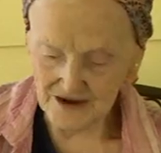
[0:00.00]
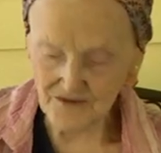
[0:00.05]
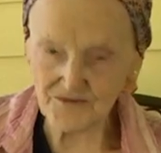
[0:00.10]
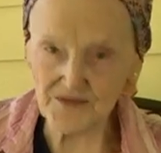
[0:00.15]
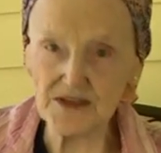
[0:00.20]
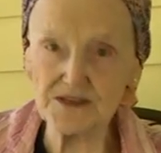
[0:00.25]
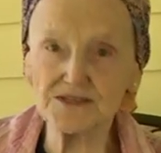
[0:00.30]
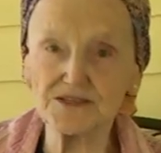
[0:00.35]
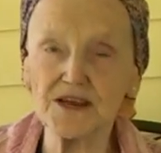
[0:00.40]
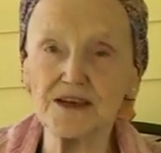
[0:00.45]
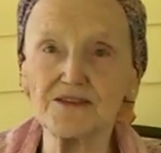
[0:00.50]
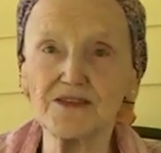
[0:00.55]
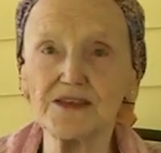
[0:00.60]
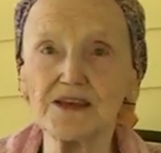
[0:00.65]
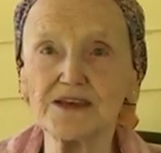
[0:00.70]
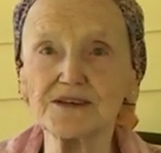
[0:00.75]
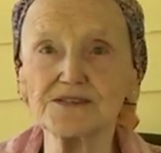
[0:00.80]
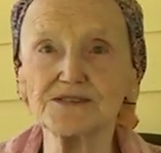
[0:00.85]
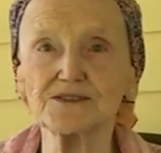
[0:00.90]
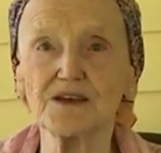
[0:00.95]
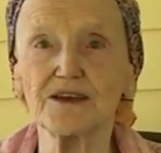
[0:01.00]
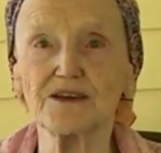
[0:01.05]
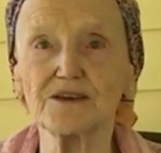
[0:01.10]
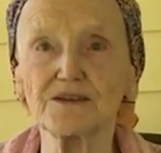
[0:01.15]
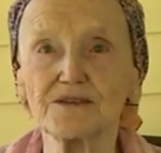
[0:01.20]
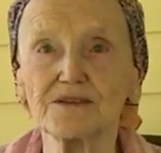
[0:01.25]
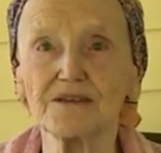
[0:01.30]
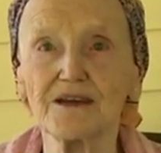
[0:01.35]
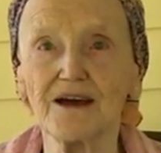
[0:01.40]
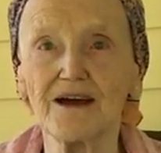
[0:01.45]
Faye says when she
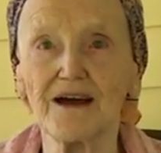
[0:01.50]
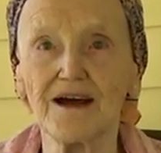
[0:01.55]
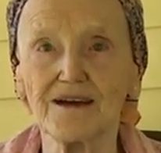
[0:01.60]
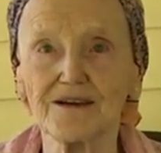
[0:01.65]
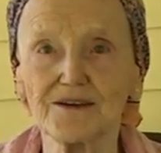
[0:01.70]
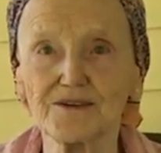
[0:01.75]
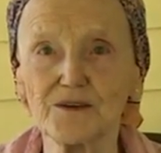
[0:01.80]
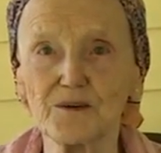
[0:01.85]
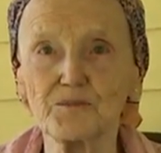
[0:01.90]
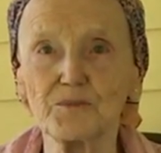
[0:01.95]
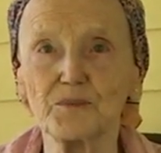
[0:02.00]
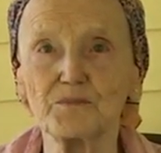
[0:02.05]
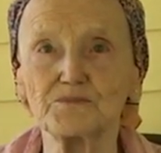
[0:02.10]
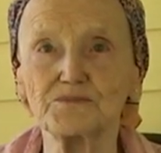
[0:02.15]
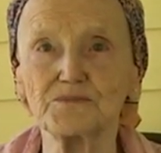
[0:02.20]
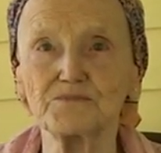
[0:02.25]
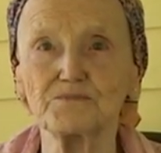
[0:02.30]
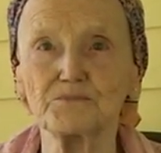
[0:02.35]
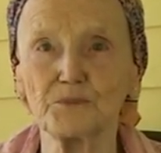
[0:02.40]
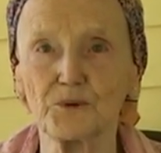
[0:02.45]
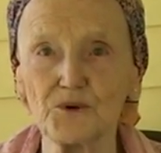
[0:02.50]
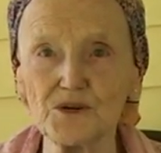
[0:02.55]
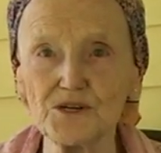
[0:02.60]
found out about the ovarian